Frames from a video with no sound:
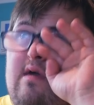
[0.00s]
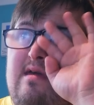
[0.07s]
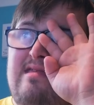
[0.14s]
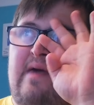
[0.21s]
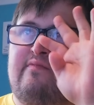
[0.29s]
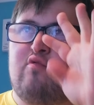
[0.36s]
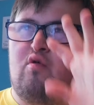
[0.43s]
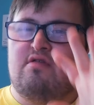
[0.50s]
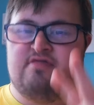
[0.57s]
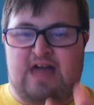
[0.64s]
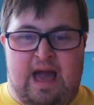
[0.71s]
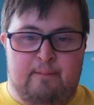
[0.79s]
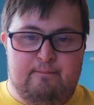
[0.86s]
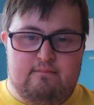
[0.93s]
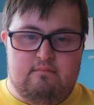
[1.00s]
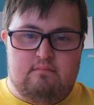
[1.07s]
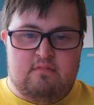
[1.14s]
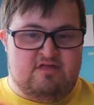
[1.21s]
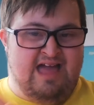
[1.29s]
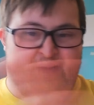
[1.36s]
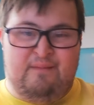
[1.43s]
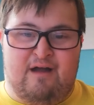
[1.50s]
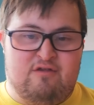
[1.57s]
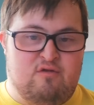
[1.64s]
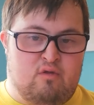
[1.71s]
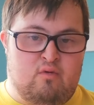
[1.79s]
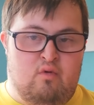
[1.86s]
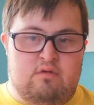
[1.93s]
His name's called Sam
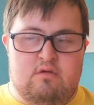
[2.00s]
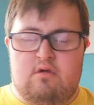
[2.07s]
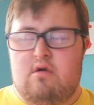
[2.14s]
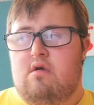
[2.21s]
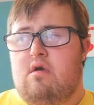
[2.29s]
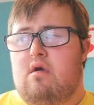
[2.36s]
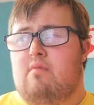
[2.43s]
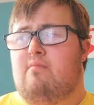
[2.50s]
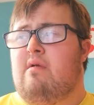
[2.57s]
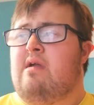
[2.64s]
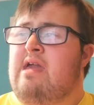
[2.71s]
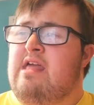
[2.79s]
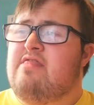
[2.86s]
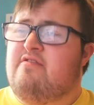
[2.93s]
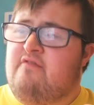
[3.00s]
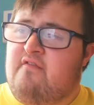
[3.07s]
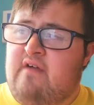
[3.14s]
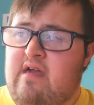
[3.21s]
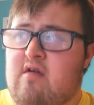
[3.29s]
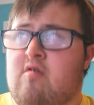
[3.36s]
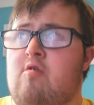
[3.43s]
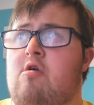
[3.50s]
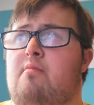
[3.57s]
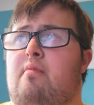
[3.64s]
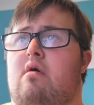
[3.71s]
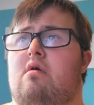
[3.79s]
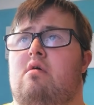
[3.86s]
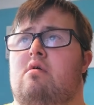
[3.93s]
McDonald. But he's very good,
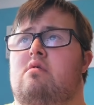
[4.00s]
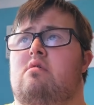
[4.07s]
but